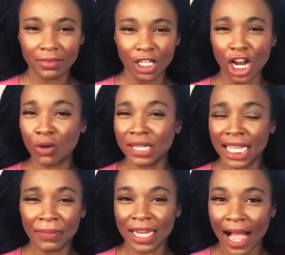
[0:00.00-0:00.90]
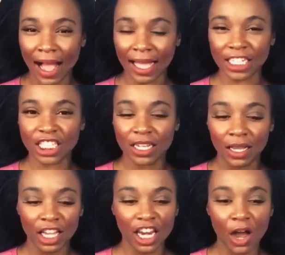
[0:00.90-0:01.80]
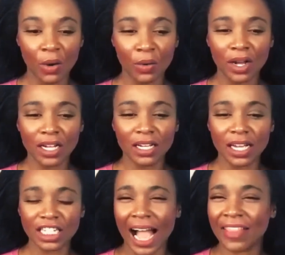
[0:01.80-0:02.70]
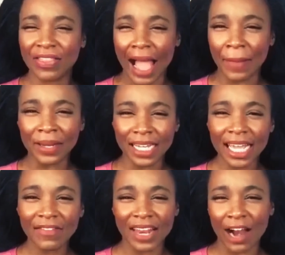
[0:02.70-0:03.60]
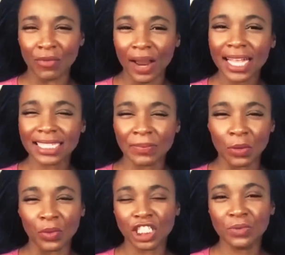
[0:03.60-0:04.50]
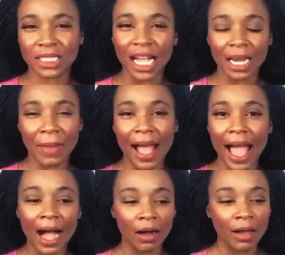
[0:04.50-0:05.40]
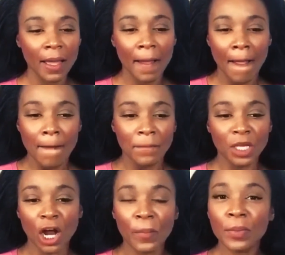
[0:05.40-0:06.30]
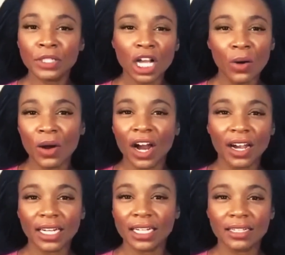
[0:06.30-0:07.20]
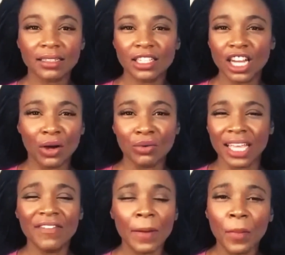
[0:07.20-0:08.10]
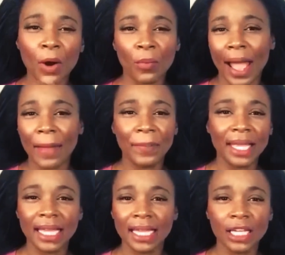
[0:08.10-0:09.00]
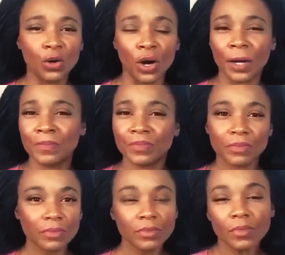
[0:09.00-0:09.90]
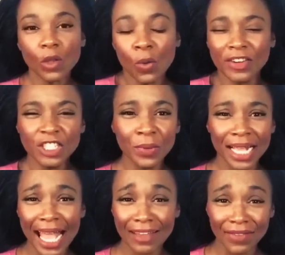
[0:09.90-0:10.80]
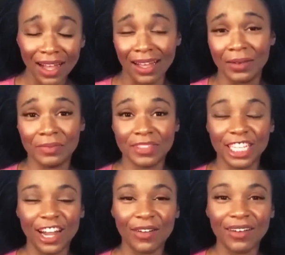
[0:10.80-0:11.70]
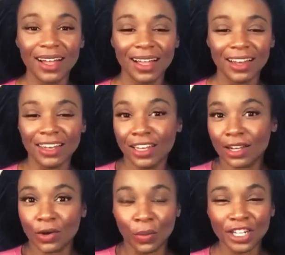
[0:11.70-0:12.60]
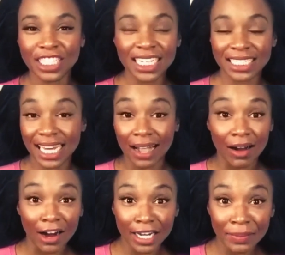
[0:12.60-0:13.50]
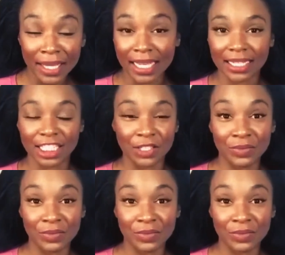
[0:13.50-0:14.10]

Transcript: Nicki Minaj, I believe that I read something where she was talking about how, people told her to, give up on rapping, or what if she would have gave up? Look where she is now, Cardi B.